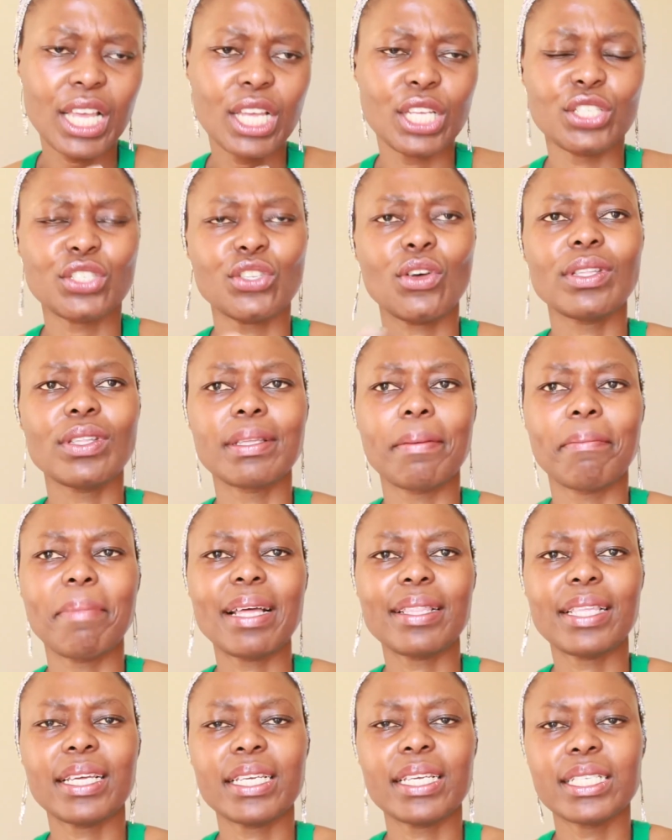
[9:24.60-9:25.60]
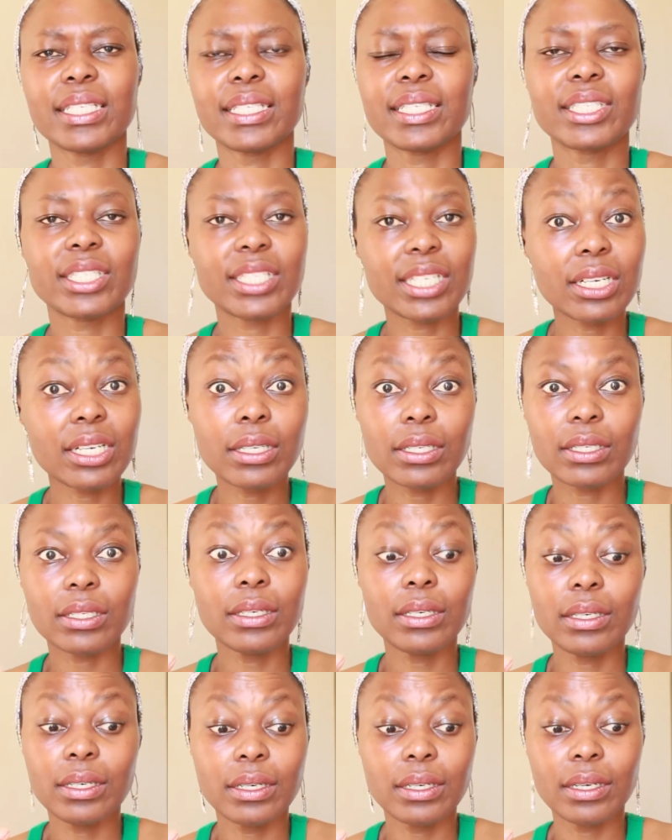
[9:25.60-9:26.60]
So the mother is
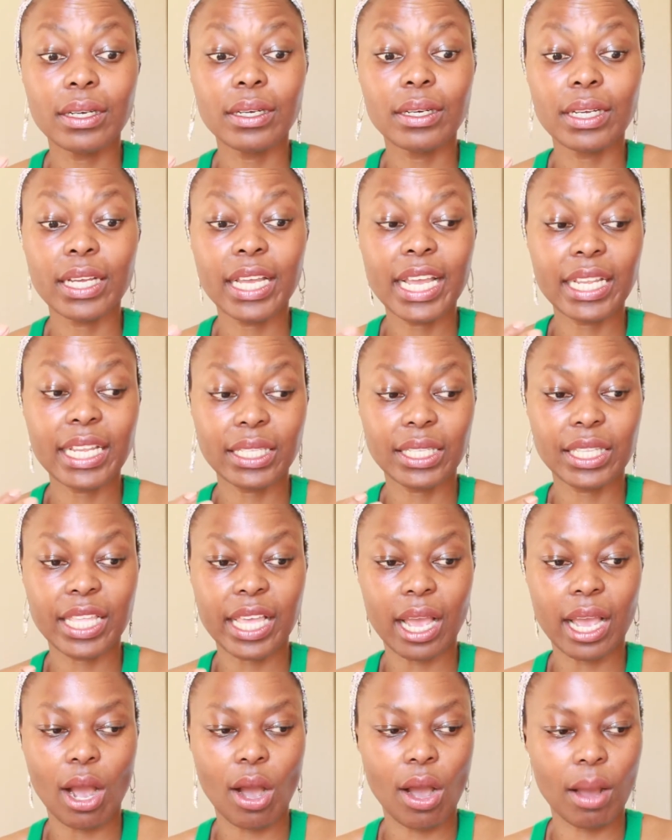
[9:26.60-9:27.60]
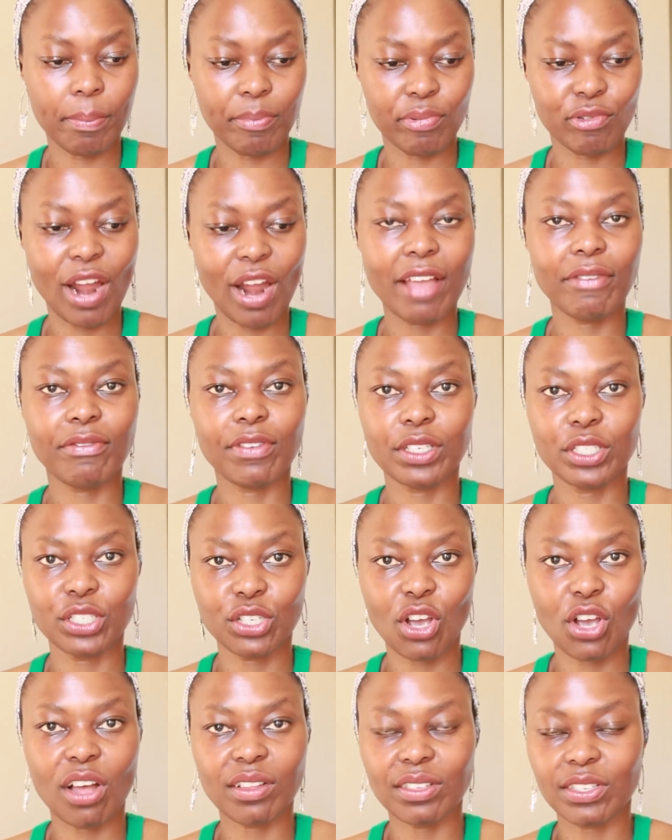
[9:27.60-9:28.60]
still in their private
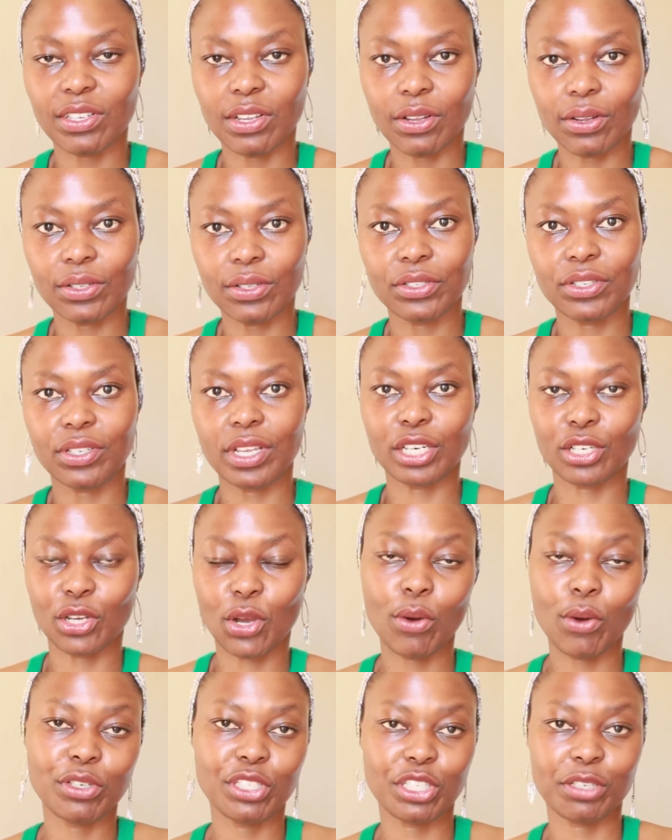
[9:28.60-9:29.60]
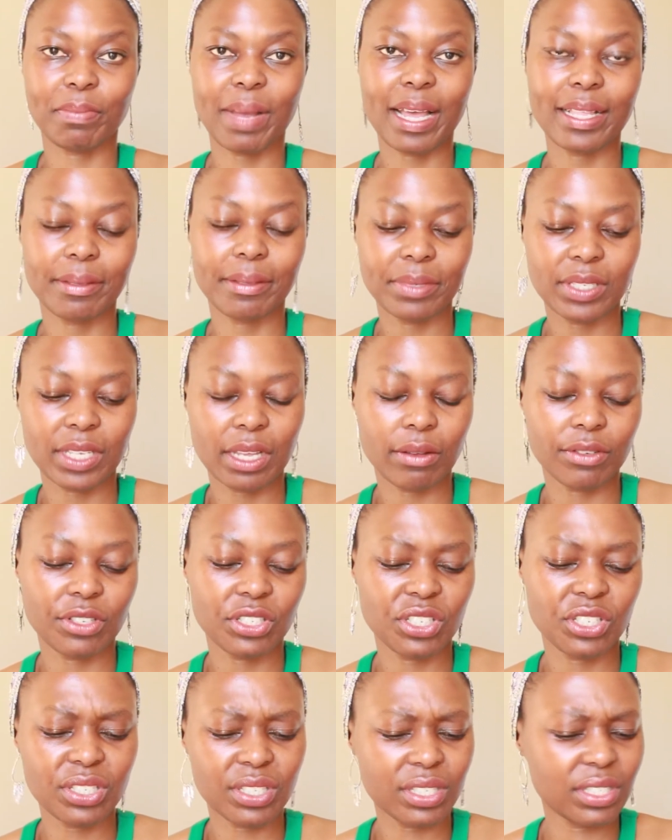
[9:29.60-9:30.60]
consult and coaching by
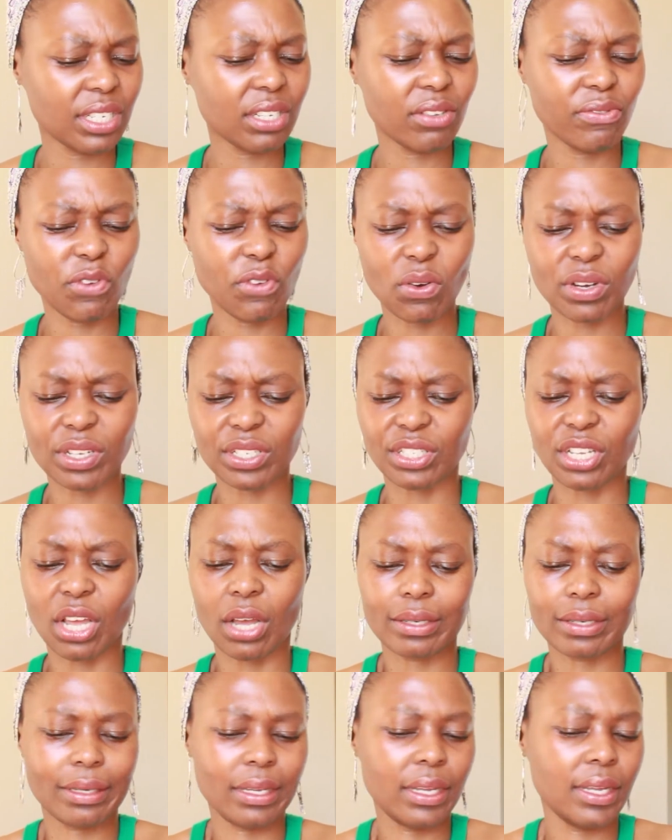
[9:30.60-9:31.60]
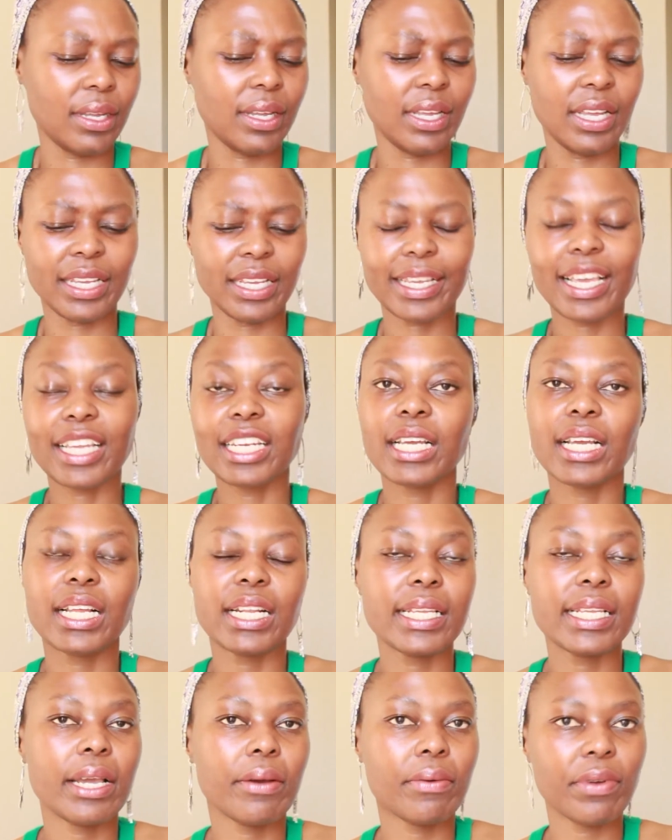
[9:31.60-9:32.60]
themselves. She's still focused on getting
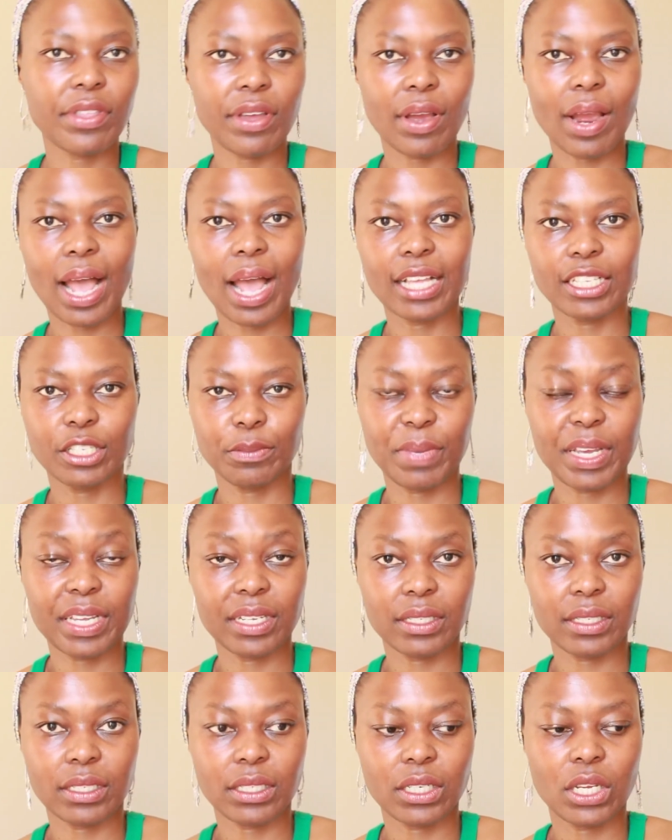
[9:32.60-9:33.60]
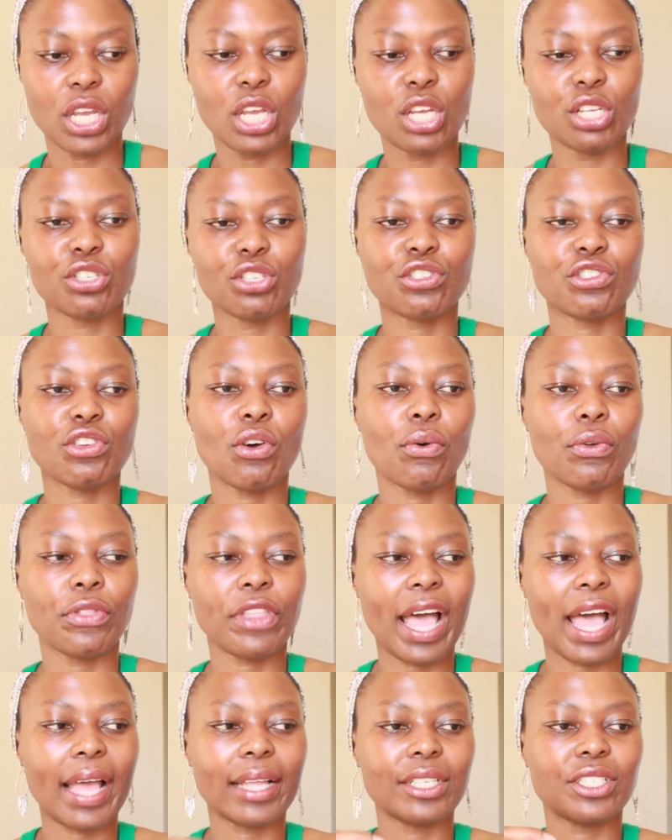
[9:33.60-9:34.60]
clear with her husband so
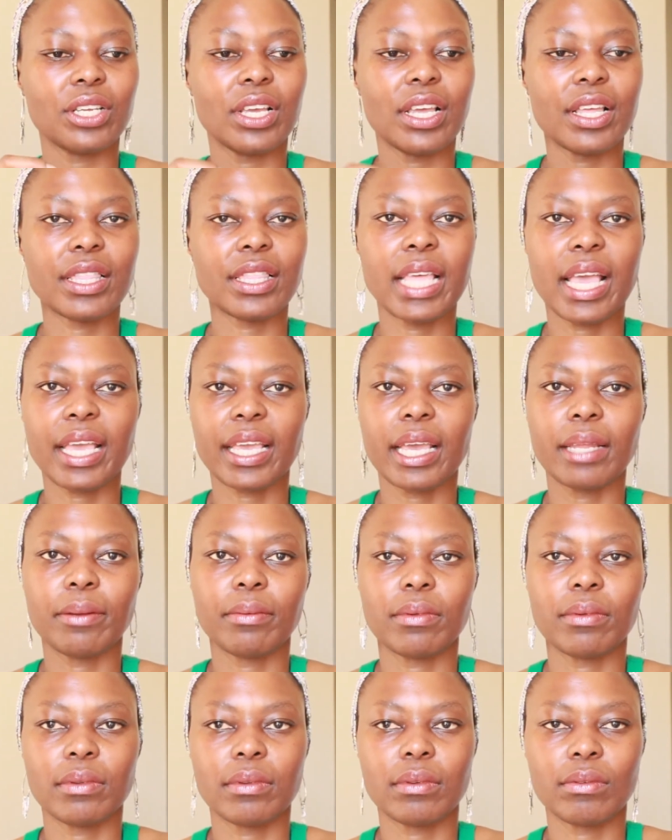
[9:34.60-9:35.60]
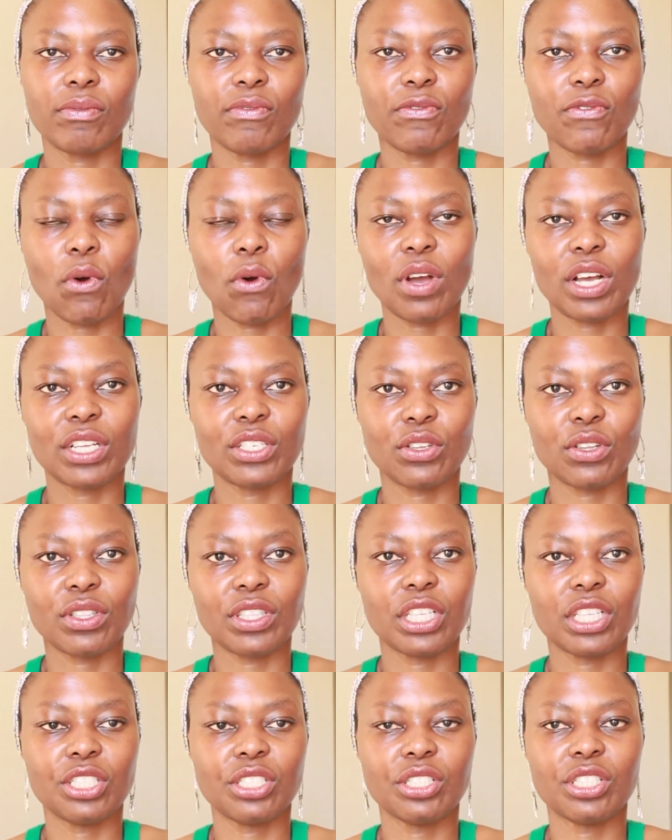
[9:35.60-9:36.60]
that they can focus
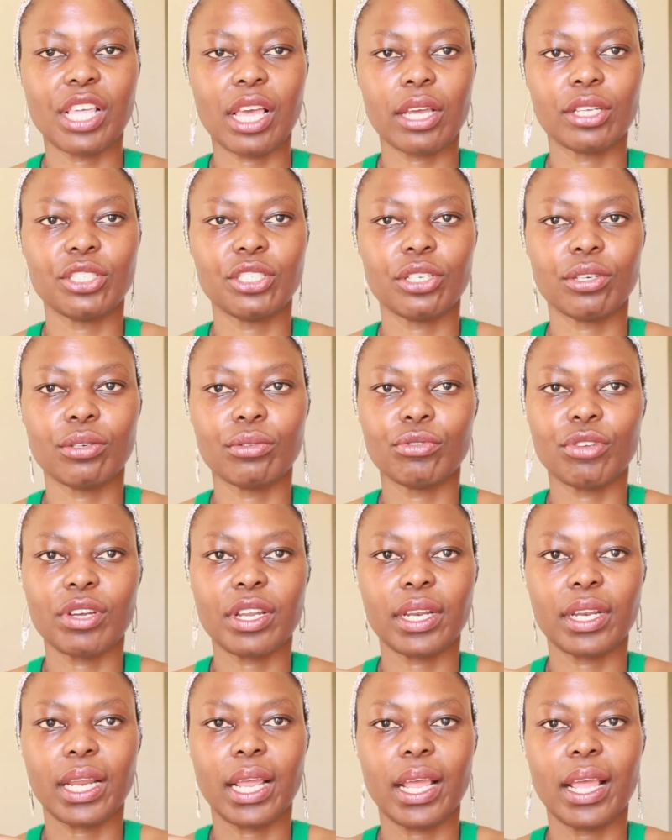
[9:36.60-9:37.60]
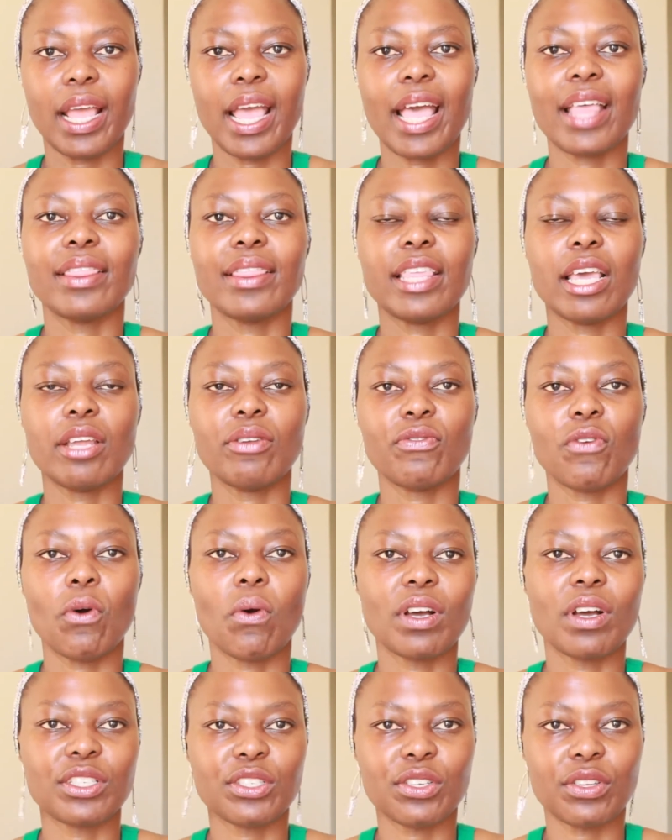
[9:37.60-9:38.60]
on their children and then
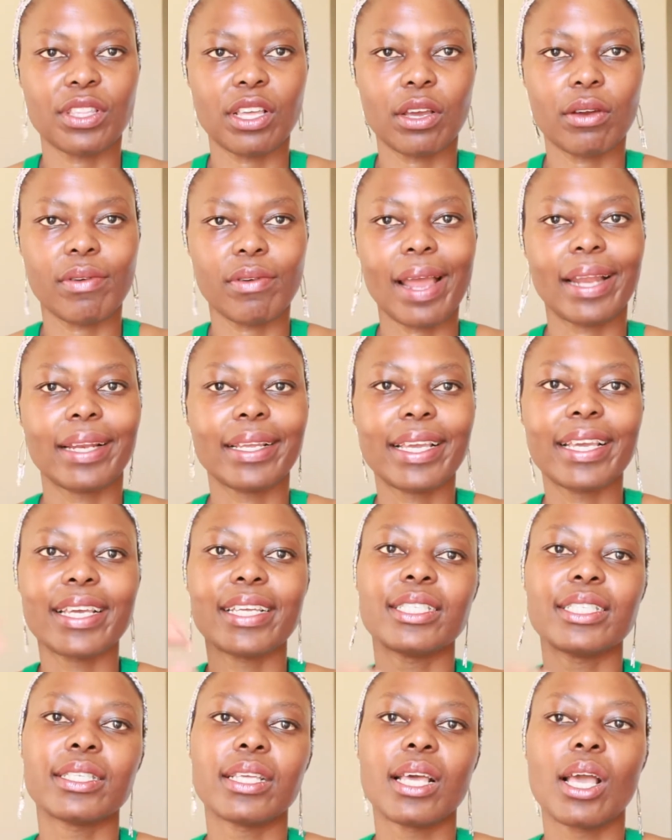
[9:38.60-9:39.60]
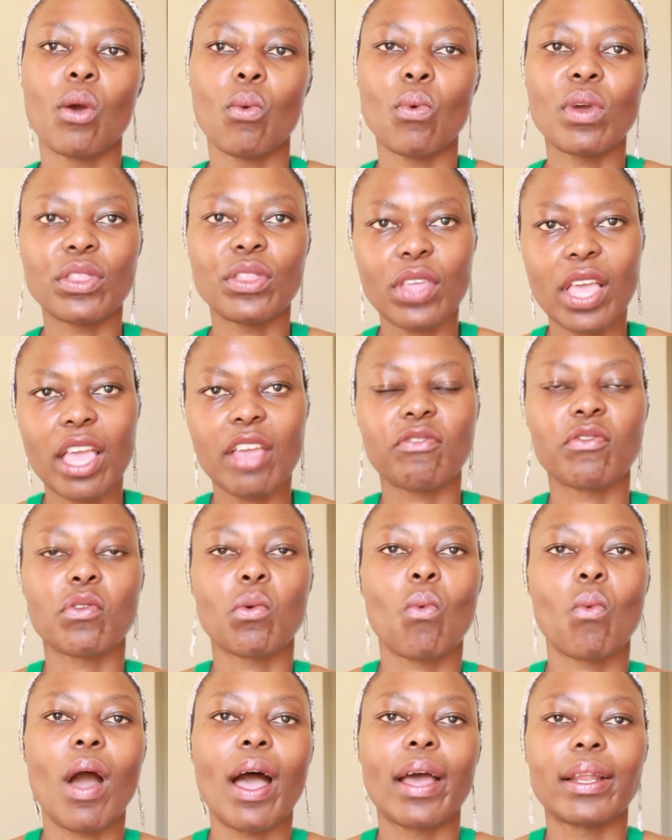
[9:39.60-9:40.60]
focus on the grandkids, with
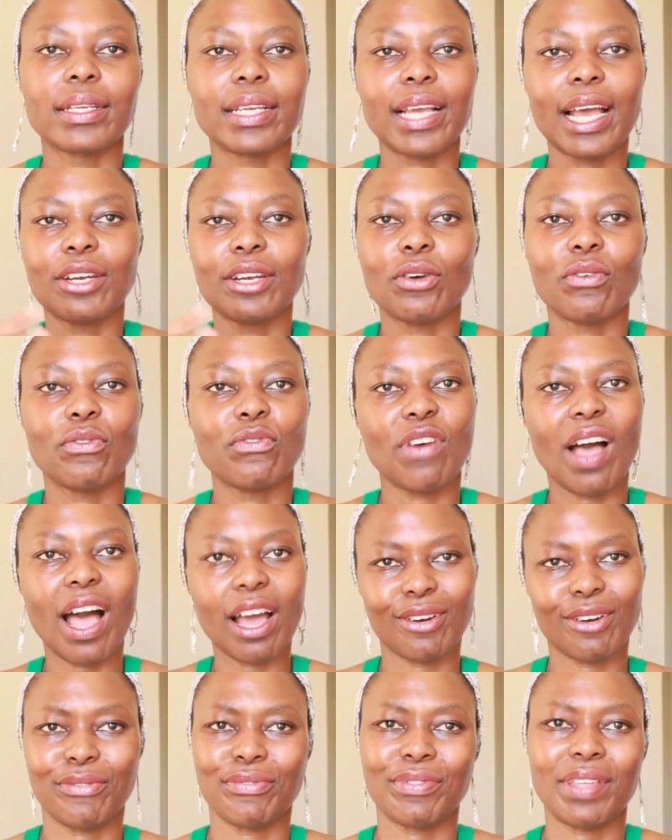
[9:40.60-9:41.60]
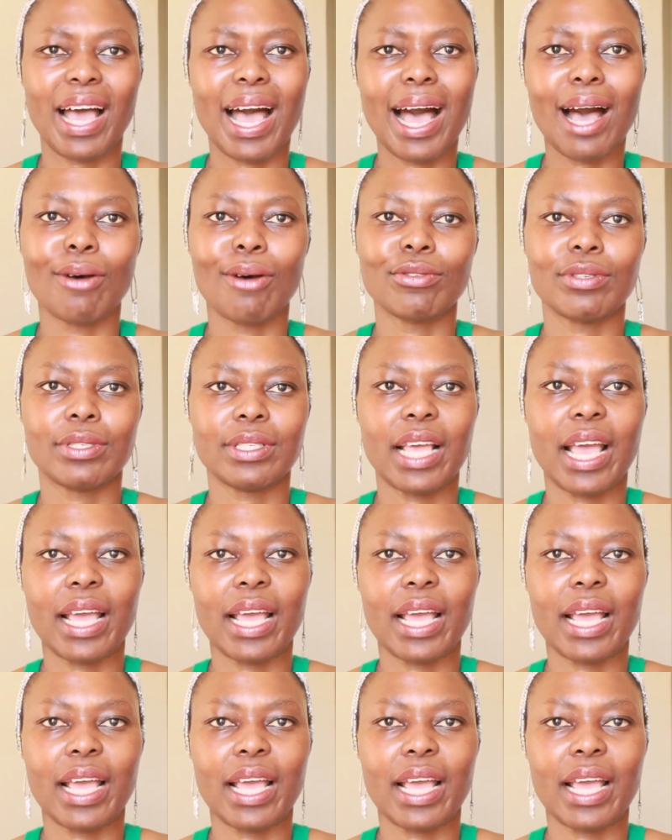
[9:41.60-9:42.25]
everyone kind of out of the house.